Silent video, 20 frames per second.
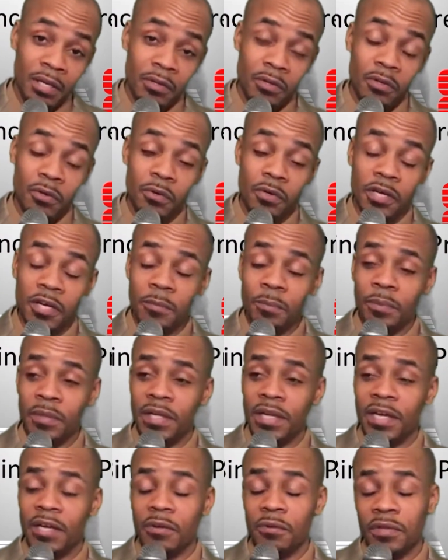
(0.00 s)
Now, no
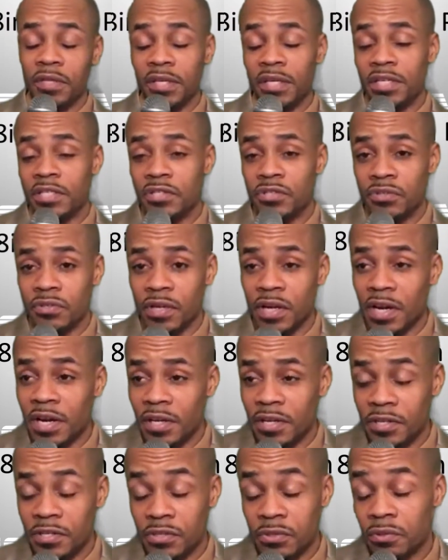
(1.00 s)
company I don't think has
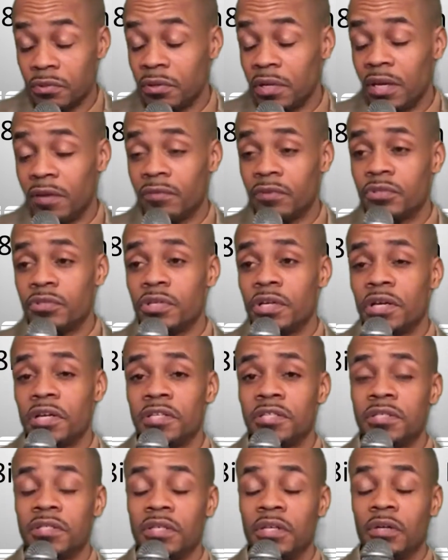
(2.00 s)
tried this or ever tried
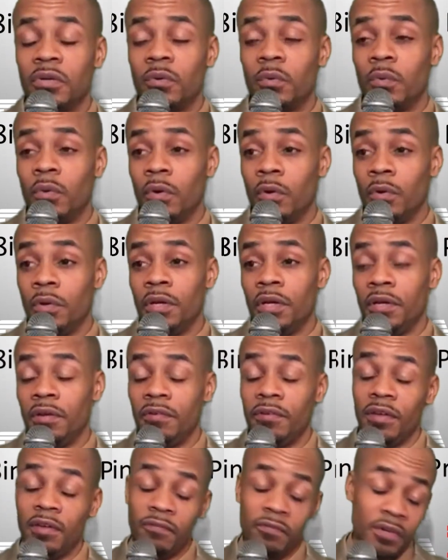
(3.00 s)
this.
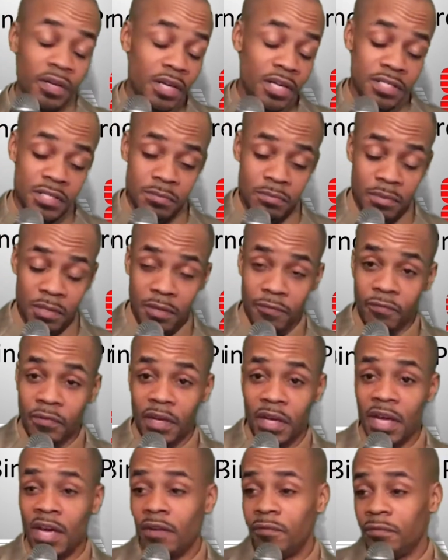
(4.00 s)
If
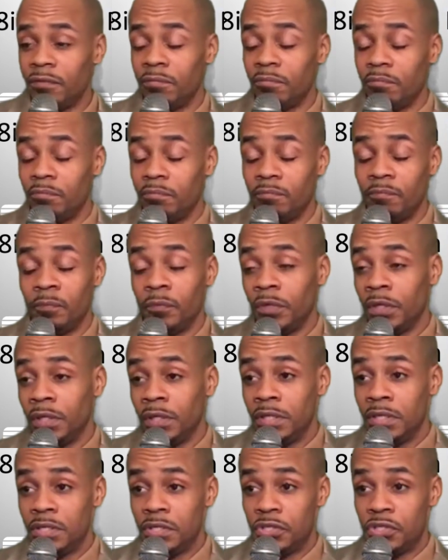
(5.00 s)
I haven't
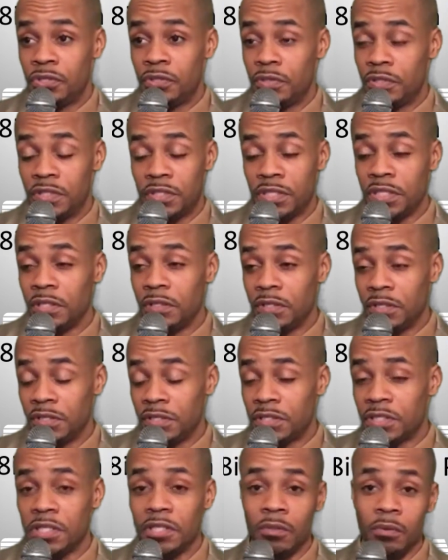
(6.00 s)

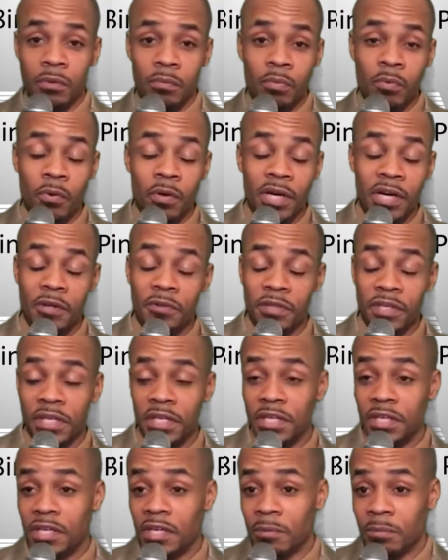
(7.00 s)
seen the report, I don't think
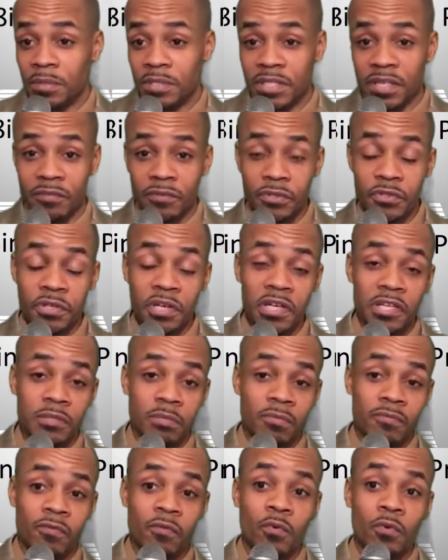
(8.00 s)
any company's ever tried this
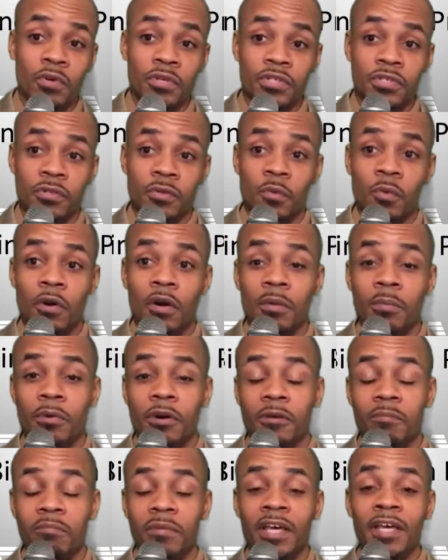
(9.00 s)
before. So
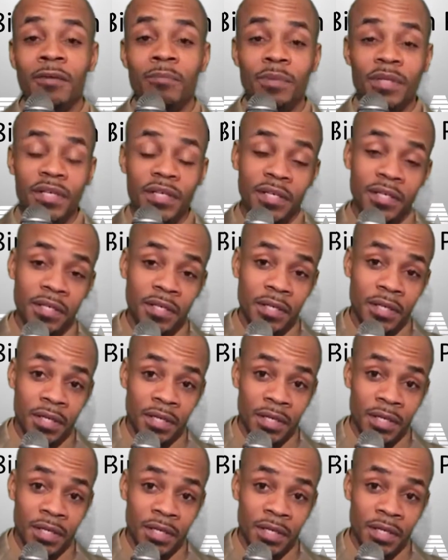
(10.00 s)
Walmart may be